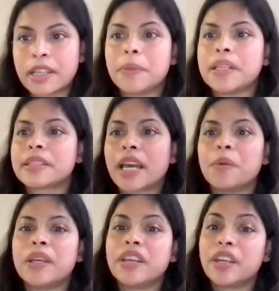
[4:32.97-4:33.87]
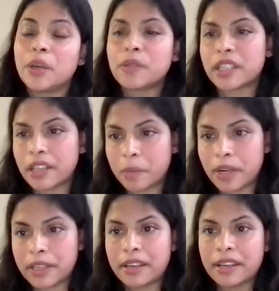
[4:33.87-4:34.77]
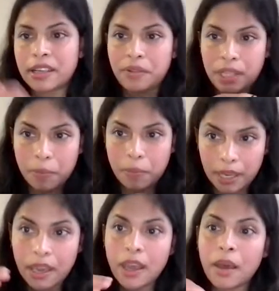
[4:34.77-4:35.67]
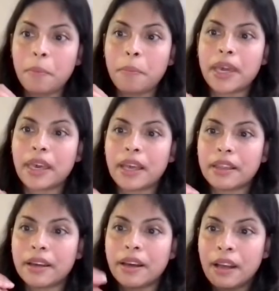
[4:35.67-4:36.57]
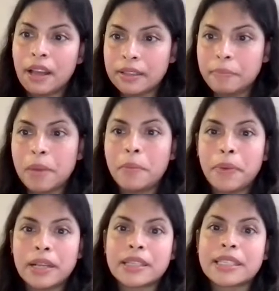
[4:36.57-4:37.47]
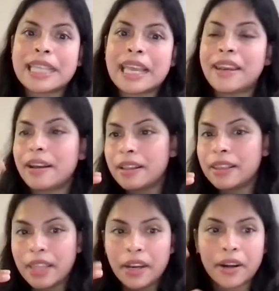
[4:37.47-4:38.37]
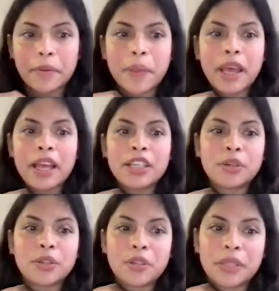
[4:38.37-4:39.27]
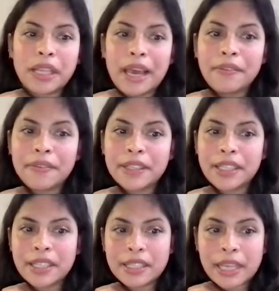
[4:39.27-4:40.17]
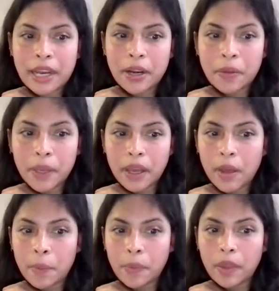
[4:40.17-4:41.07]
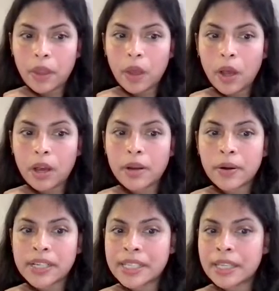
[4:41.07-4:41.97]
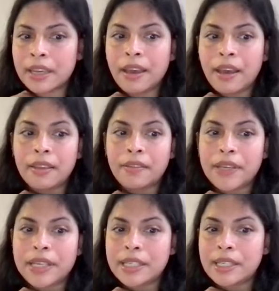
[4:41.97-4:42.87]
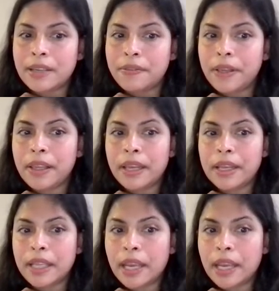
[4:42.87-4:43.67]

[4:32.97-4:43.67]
That means, can we reduce the thermal conductivity by making the membranes thinner and thinner? So to the left, this is kind of courtesy the VTT Finland.